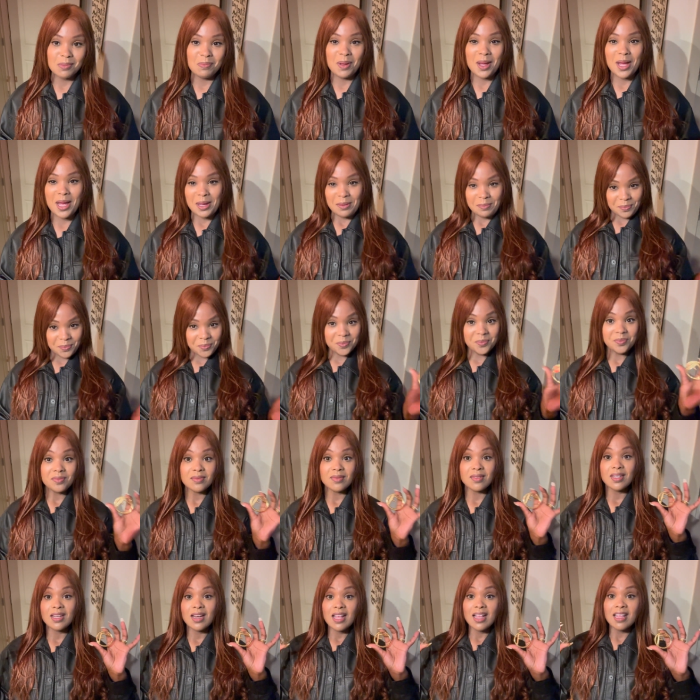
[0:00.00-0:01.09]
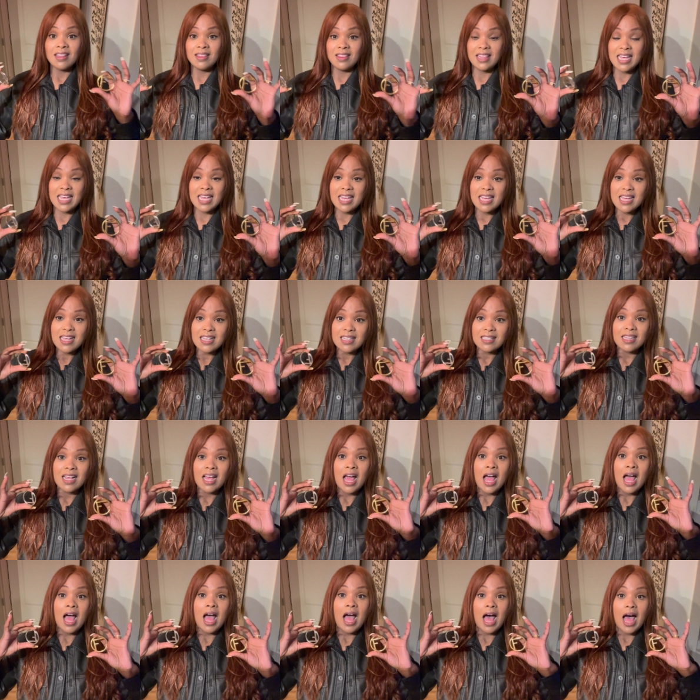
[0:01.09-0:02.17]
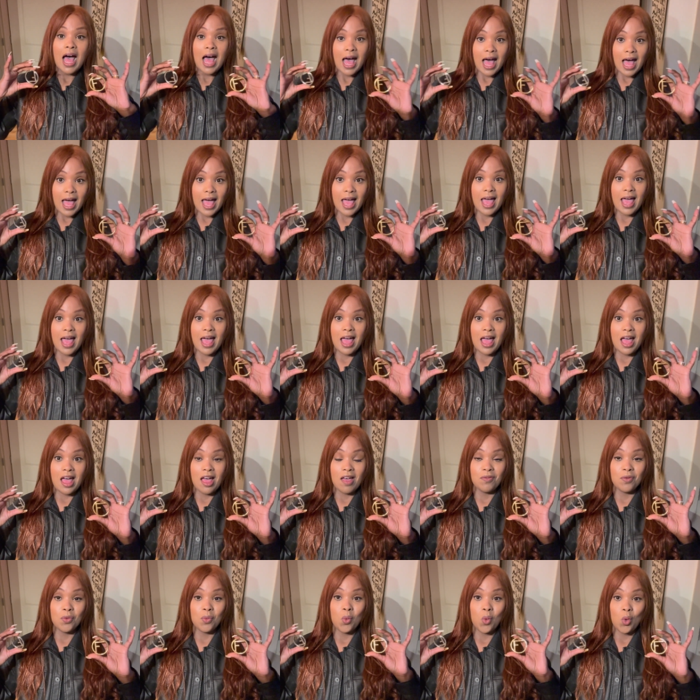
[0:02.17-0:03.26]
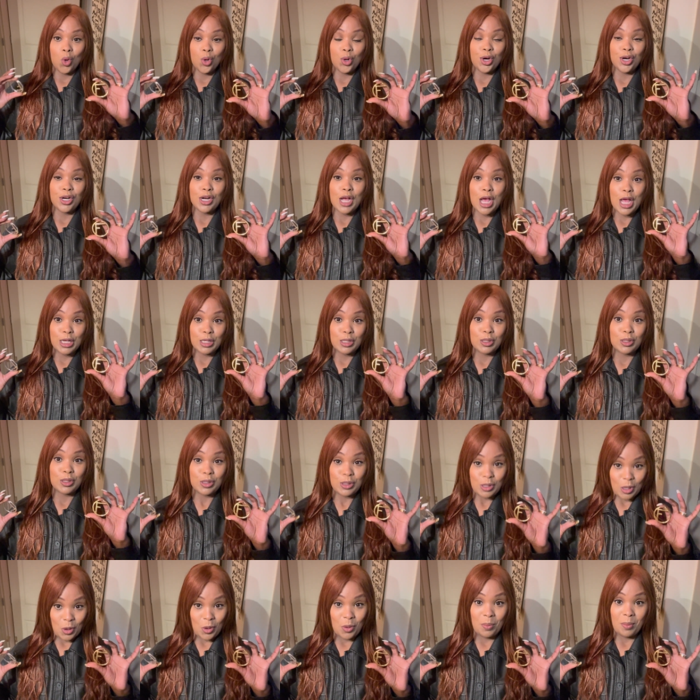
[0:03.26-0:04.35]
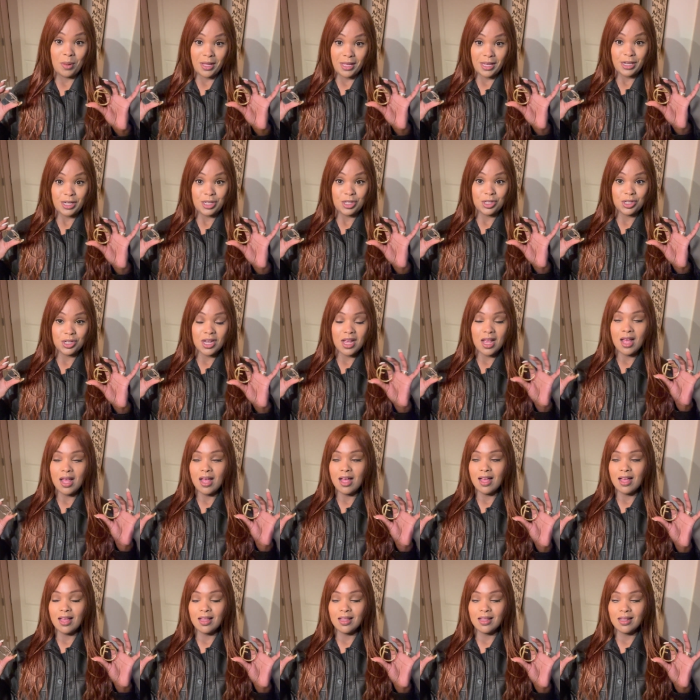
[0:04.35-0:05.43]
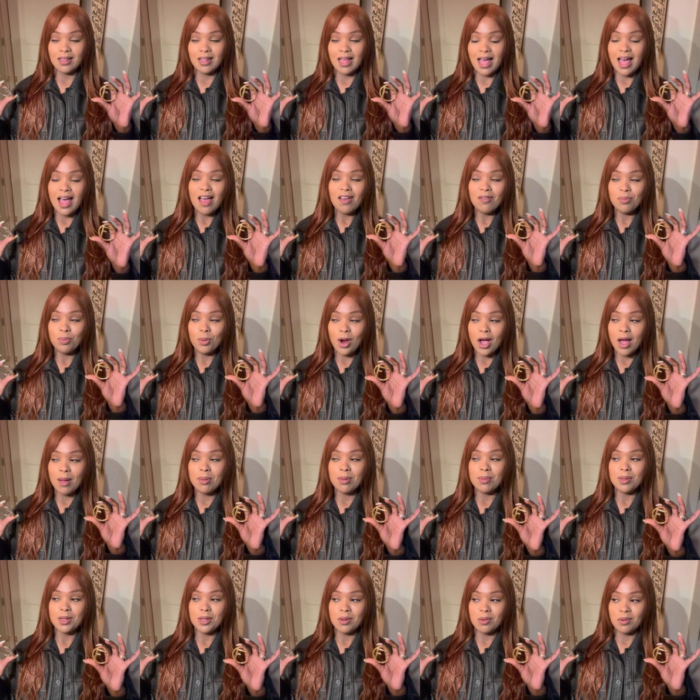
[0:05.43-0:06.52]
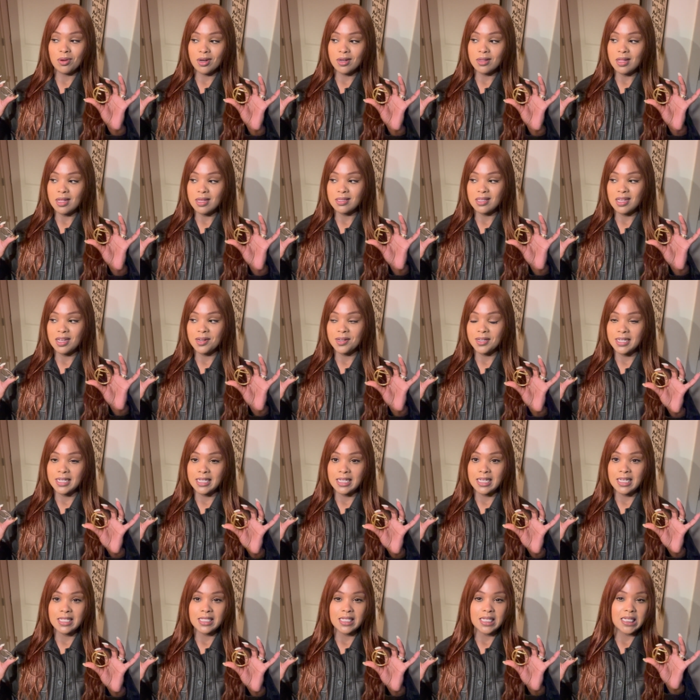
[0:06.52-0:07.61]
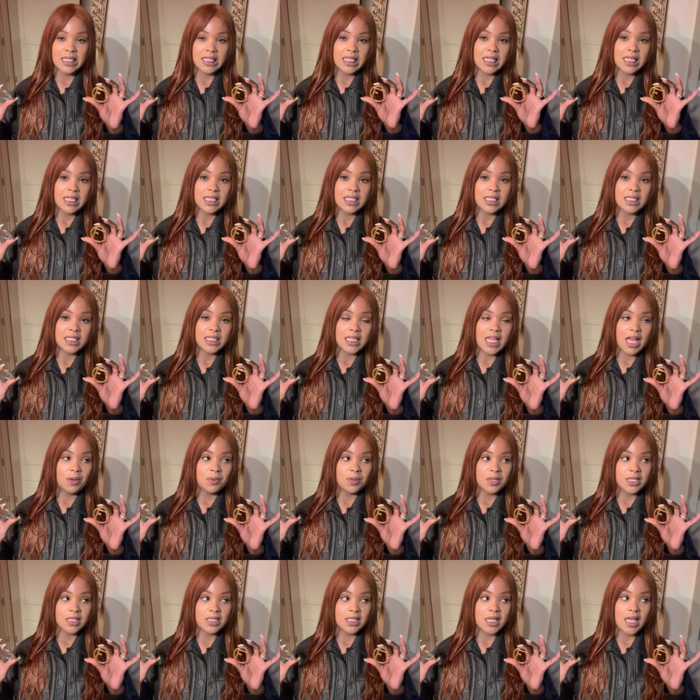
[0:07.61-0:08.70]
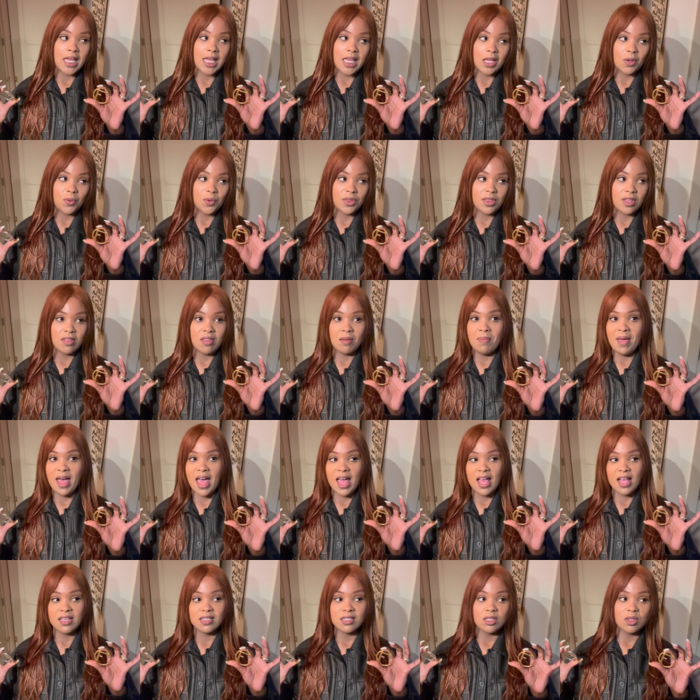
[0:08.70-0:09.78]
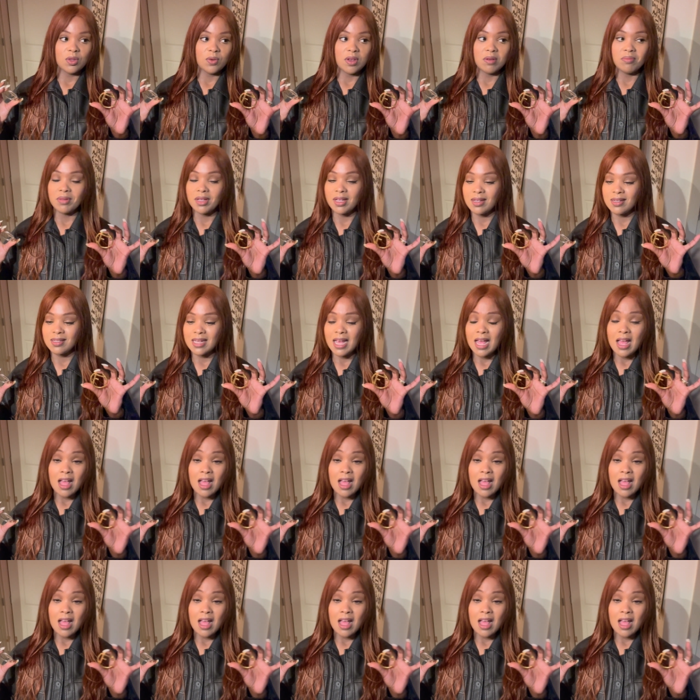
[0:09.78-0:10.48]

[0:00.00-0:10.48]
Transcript: but these I have worn so much. I've probably worn these earrings at least, I would say, within the past three months,